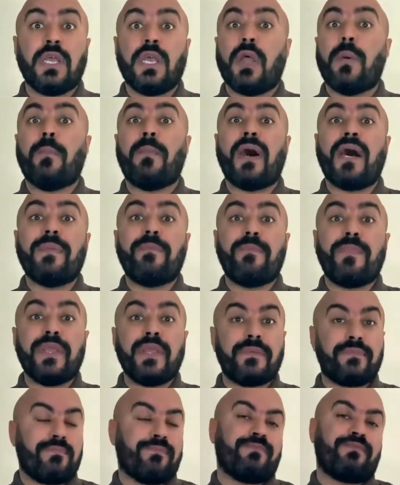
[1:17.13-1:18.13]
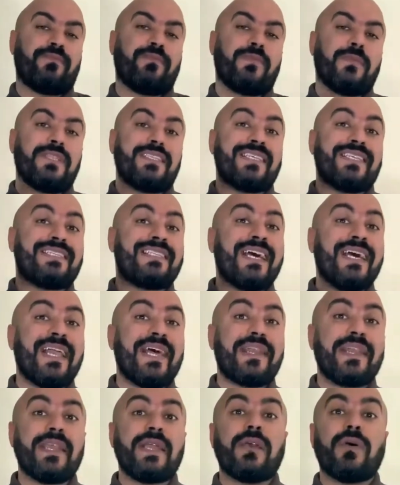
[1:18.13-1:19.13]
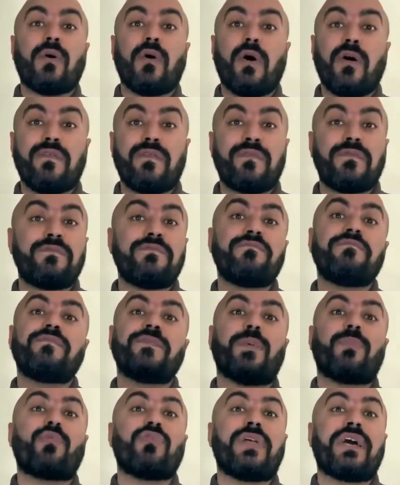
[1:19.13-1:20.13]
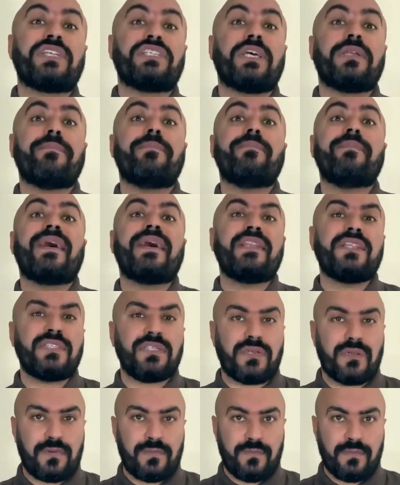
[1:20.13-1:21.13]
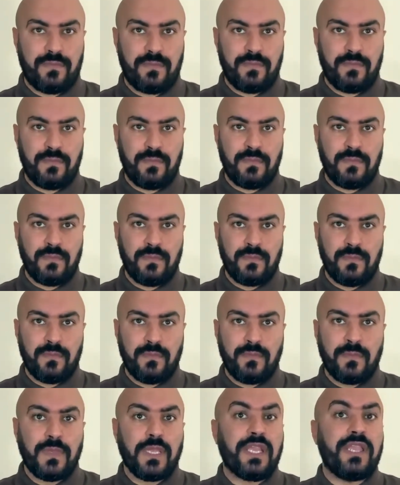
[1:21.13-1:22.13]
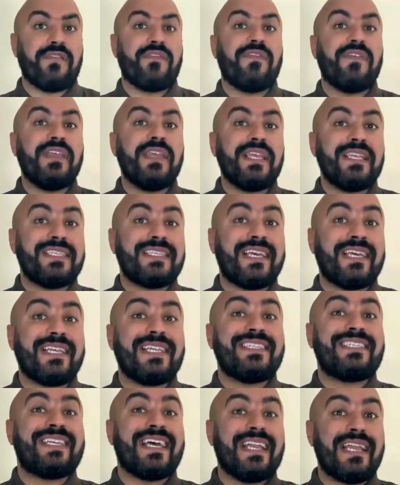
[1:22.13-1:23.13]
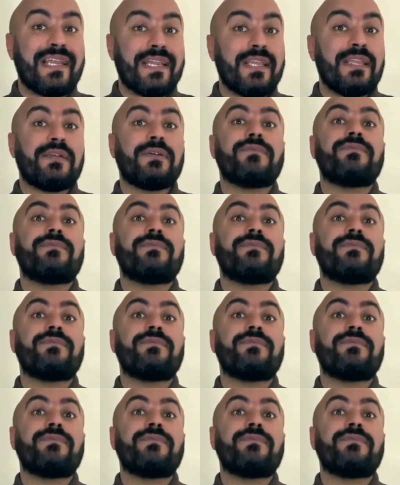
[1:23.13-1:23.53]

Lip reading: It might be the salary of the production manager. If he is getting salary